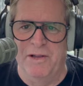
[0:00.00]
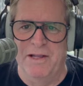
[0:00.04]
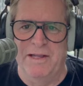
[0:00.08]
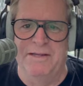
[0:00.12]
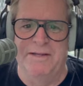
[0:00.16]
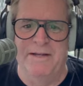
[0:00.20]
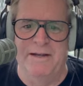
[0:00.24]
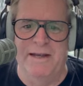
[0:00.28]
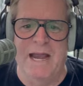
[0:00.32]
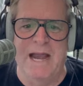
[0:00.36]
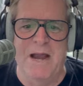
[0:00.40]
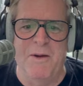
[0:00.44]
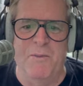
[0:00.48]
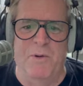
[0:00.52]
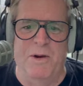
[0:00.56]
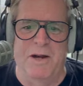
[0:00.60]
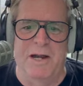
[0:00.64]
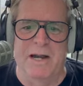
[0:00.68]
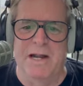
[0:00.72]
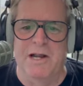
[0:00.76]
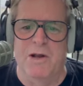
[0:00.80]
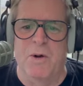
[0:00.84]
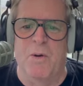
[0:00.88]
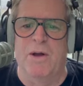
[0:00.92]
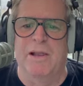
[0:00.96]
And today we're going
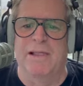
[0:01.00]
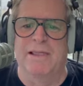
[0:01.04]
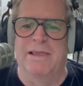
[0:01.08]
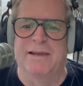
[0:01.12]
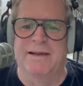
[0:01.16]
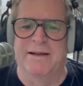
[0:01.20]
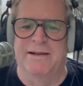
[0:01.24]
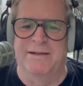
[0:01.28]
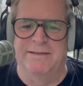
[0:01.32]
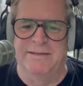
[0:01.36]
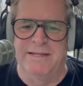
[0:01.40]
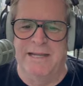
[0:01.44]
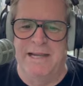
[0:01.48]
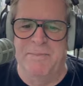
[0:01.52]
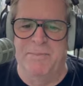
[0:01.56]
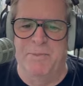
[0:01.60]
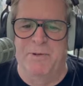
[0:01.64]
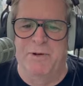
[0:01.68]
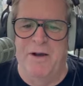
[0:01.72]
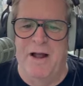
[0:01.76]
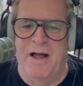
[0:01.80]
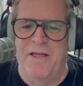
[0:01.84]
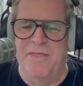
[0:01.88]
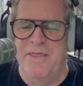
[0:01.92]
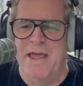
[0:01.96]
to go a little
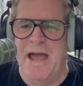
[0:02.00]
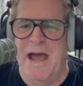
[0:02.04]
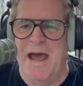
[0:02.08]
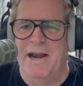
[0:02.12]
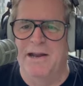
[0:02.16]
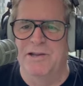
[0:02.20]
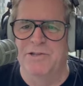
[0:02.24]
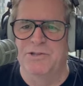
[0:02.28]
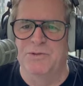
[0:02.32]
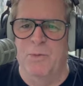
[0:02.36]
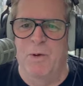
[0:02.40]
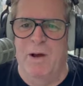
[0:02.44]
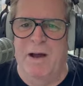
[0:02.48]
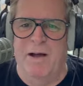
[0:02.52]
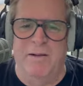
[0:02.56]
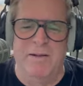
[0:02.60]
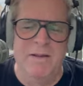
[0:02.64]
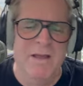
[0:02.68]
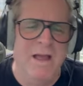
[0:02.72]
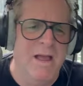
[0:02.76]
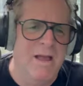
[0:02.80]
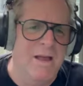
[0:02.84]
deeper on that as well.